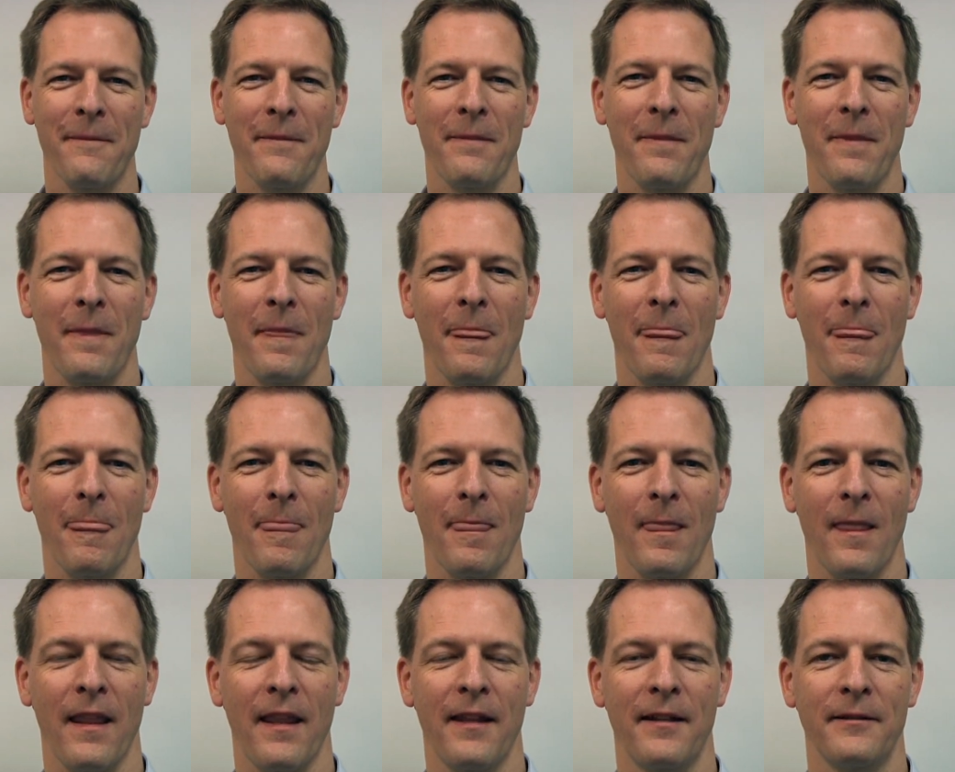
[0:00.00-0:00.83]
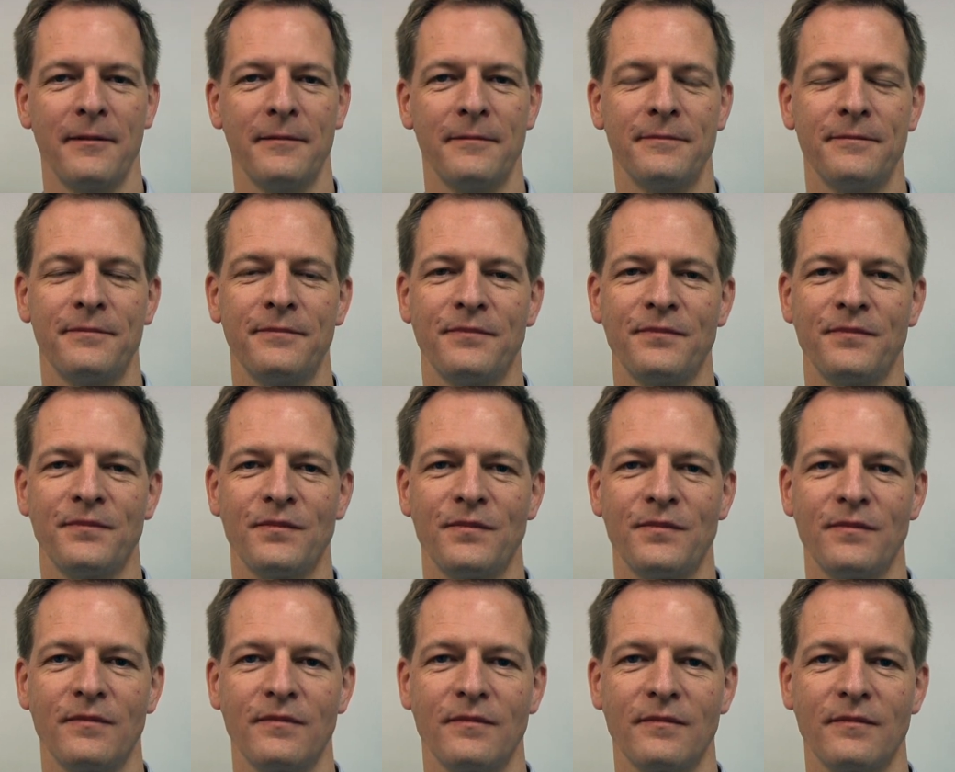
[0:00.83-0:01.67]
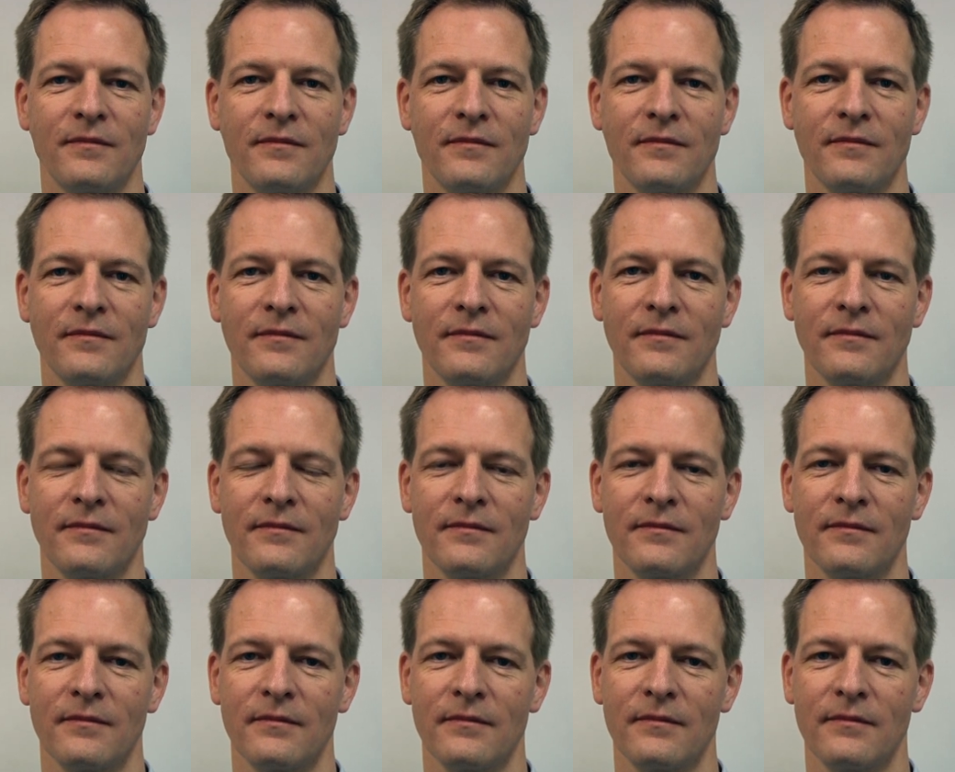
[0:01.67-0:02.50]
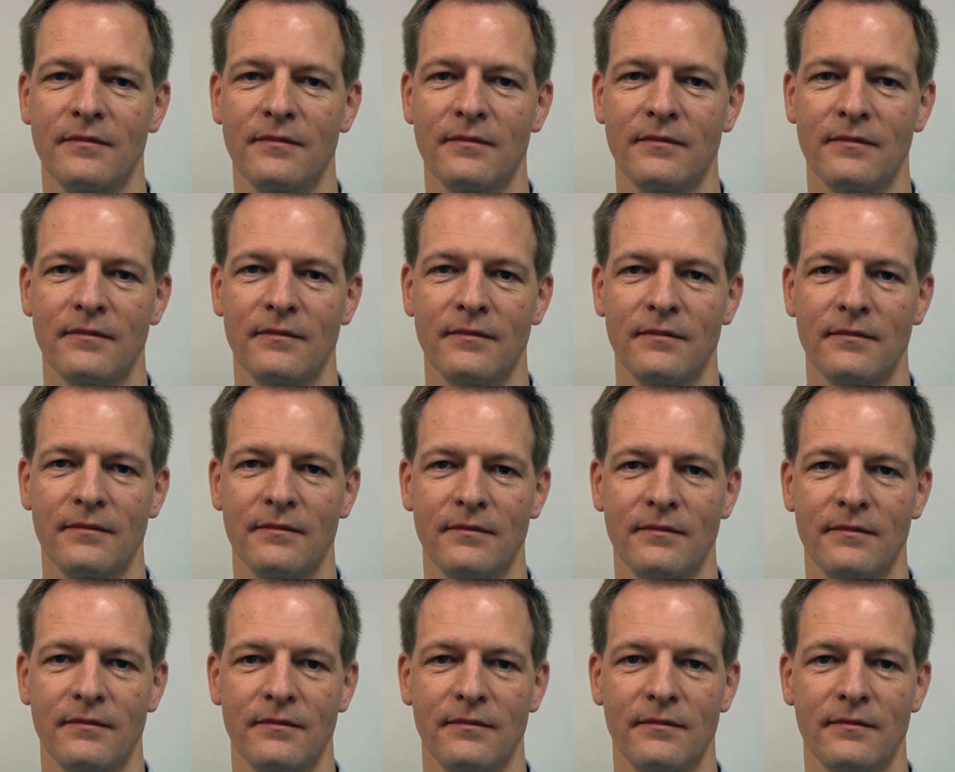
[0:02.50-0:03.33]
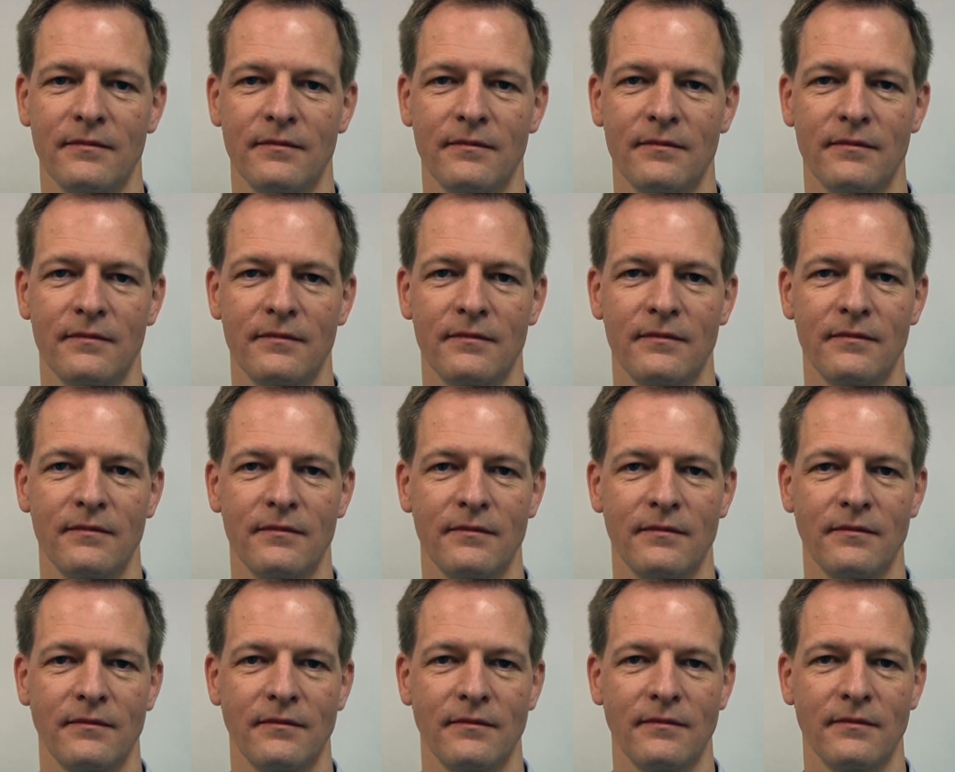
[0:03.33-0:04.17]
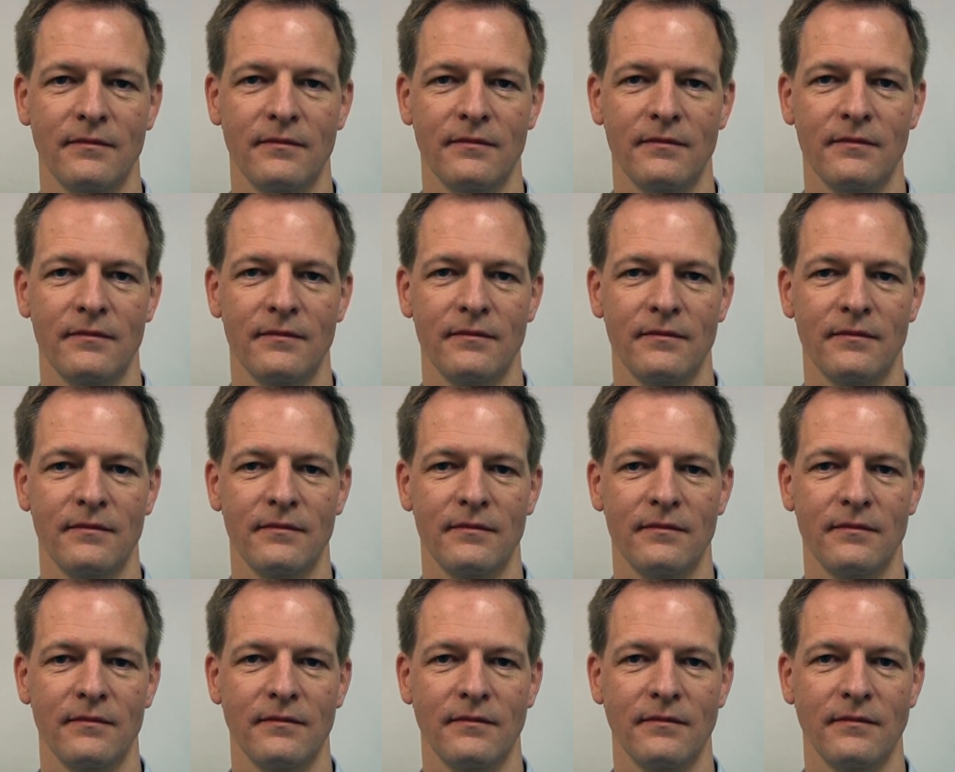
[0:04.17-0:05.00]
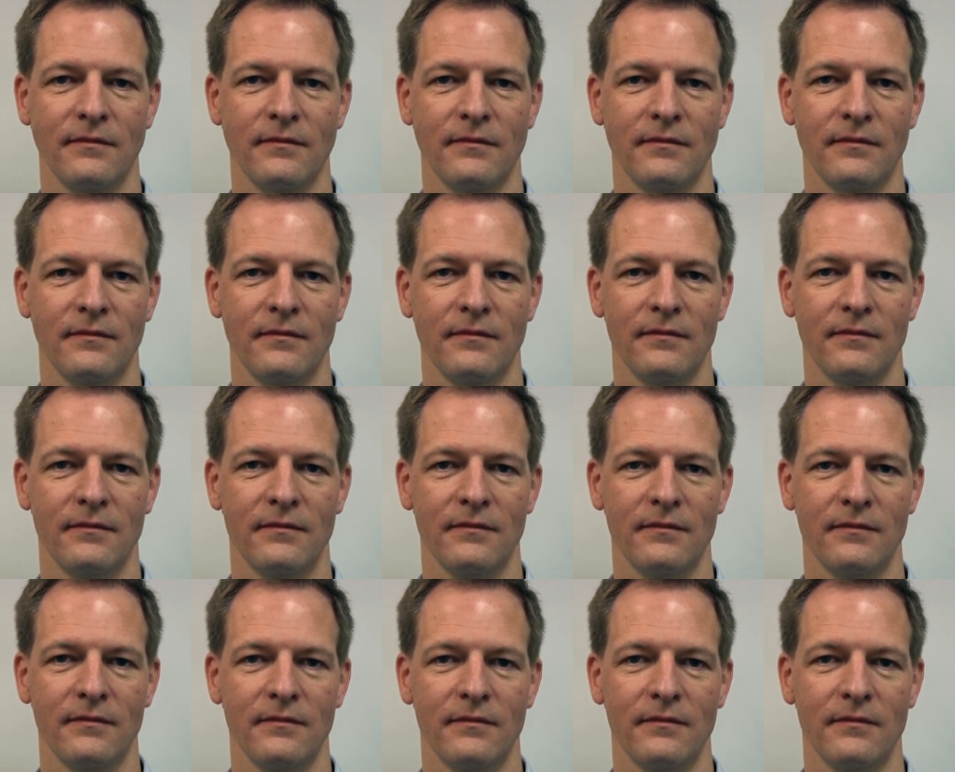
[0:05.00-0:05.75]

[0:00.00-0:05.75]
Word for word: So Roland, what is substrate noise coupling and why has it suddenly become a problem?